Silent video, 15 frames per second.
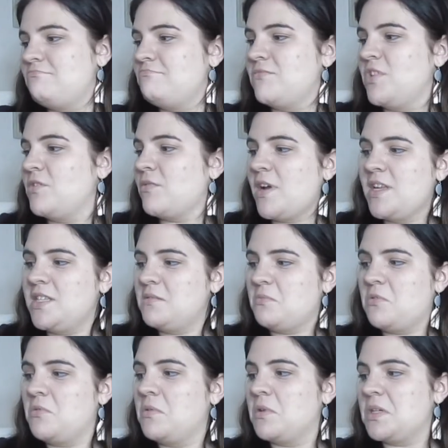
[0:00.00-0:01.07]
when it rains, it
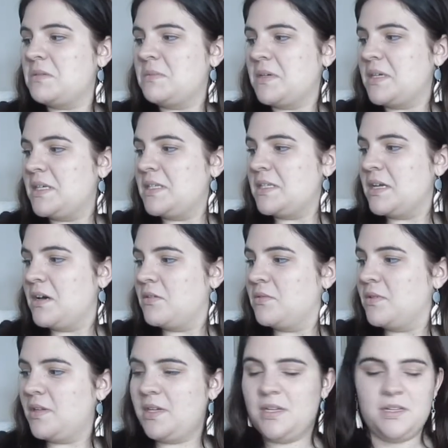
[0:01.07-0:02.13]
pours, because not
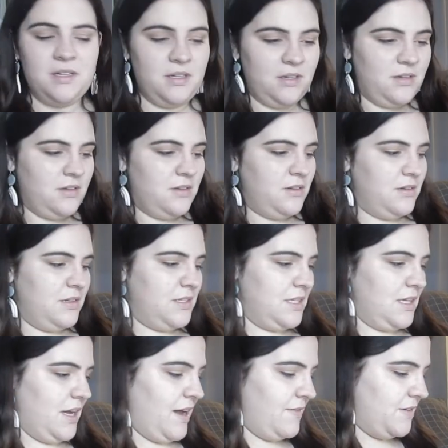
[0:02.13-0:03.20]
only does it
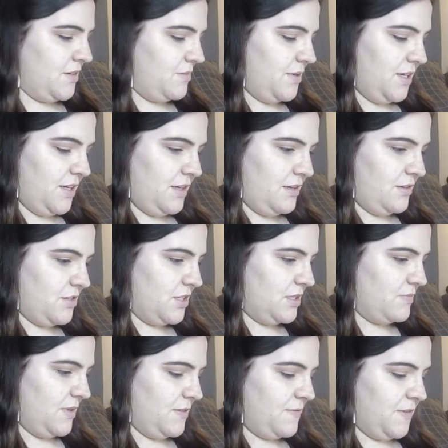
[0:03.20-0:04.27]
have to be just
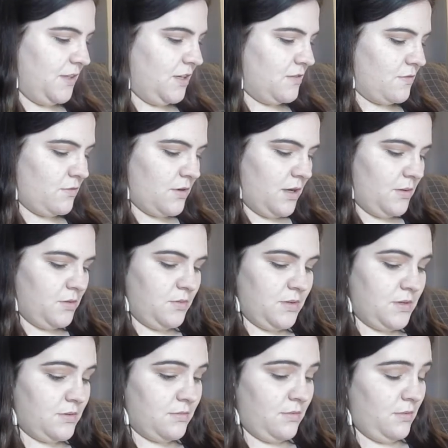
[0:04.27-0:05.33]
me feeling overwhelmed
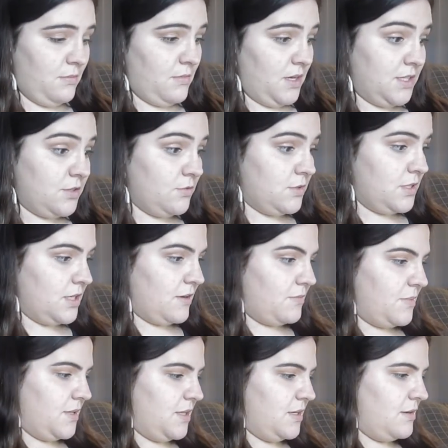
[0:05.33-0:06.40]
with my school stuff,
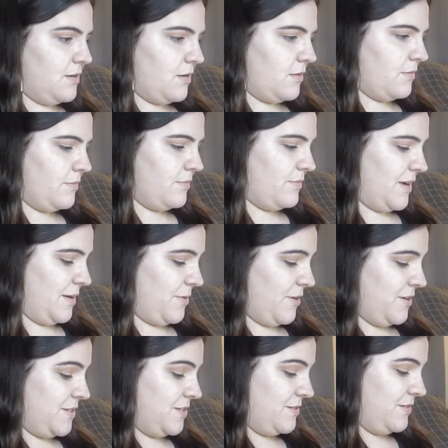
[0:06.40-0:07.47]
but then my
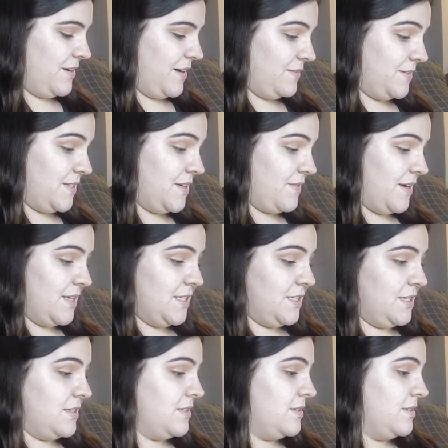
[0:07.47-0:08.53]
personal life stuff has
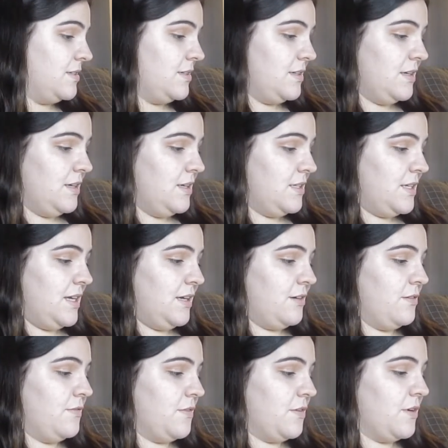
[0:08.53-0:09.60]
to take
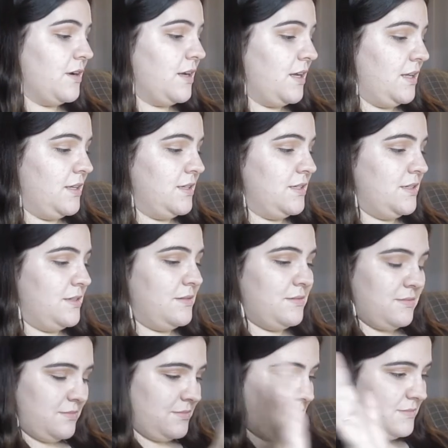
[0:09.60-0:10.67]
over and
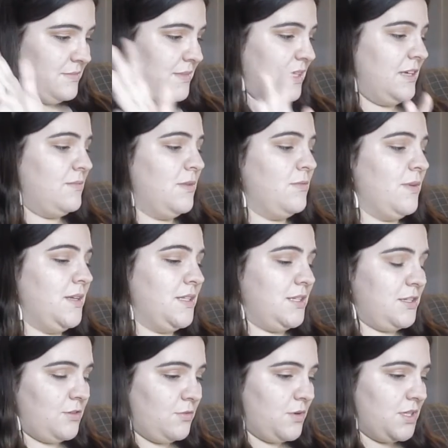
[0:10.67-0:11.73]
give me reason
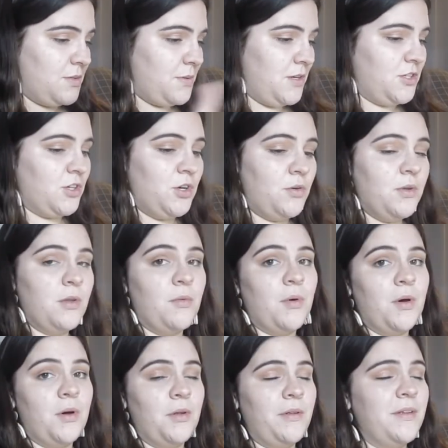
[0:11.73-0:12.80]
to want to punch a hole in the
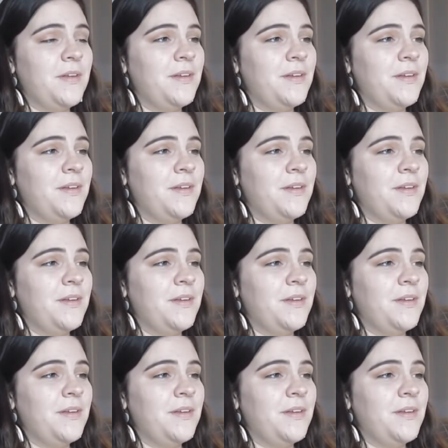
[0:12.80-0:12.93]
wall.